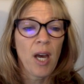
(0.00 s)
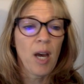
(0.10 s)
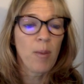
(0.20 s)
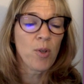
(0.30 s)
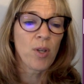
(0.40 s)

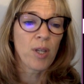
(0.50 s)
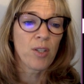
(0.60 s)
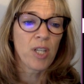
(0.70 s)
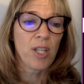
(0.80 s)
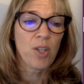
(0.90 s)
you can
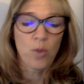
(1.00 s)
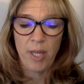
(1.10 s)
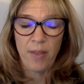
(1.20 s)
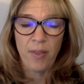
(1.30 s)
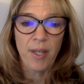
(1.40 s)
continue to
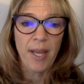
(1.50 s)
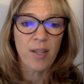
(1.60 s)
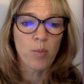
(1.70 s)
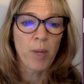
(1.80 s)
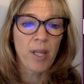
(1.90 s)
hit the
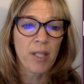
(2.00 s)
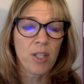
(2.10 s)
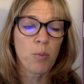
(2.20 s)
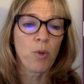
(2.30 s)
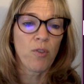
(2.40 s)
next button
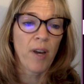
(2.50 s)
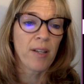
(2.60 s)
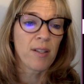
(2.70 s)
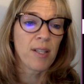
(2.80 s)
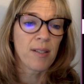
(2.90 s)
to move on
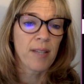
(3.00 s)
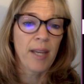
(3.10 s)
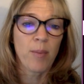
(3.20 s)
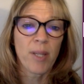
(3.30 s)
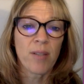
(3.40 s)
to the
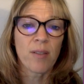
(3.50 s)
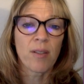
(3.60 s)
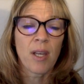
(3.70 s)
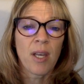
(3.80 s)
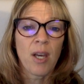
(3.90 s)
assignments.
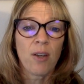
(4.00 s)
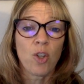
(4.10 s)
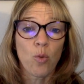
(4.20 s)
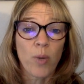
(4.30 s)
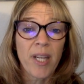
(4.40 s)

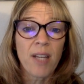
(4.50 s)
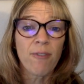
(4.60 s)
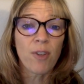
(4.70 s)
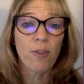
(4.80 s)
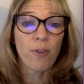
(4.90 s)
Your reading
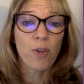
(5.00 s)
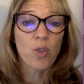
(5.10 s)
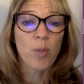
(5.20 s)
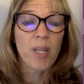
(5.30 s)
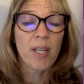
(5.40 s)
for the
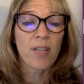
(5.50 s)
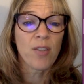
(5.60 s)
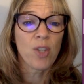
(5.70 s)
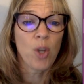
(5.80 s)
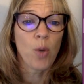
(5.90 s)
first week is
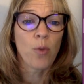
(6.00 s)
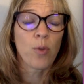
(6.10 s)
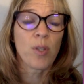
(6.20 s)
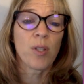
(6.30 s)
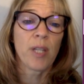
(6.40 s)
to go through
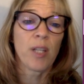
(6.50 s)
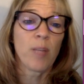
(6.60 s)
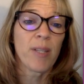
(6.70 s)
the syllabus